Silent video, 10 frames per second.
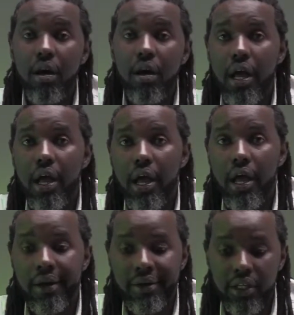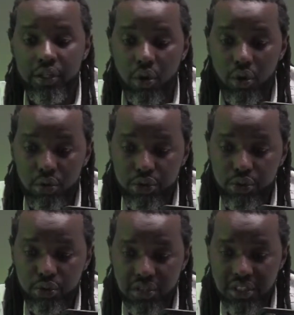and it also
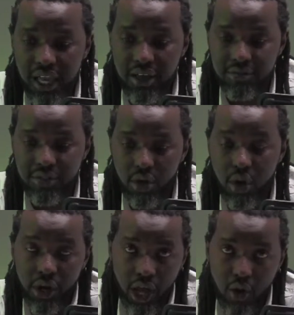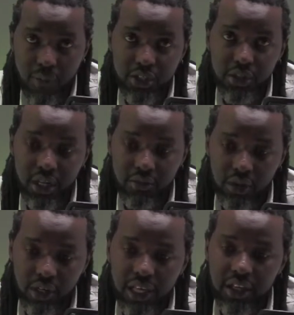serves on a commercial level. Like
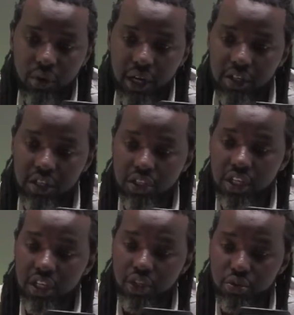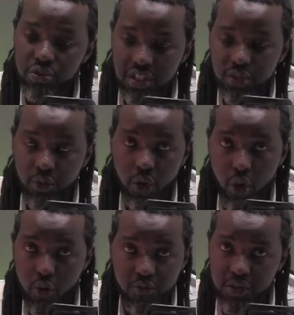you can still use this for your home
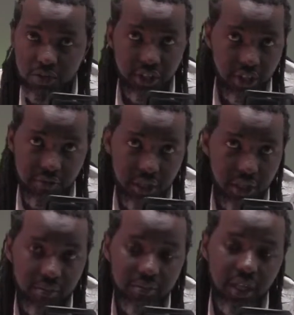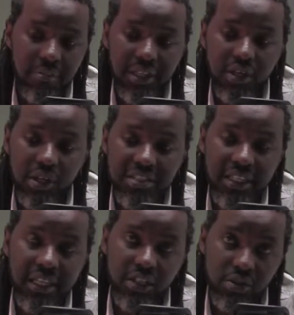videos and everything, but then you can still
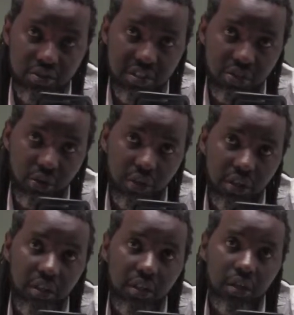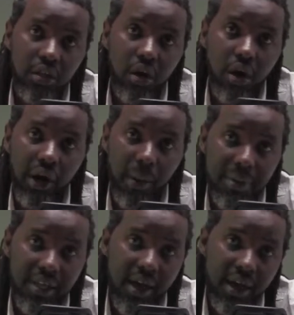use this on a
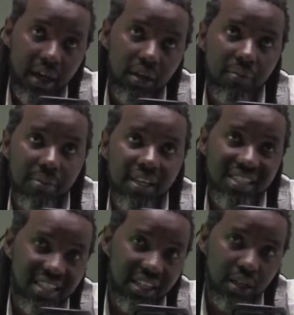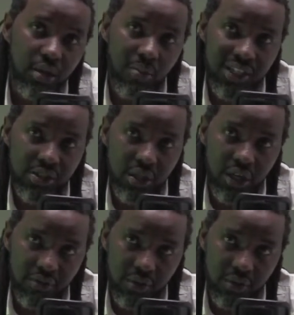bigger scale commercial level.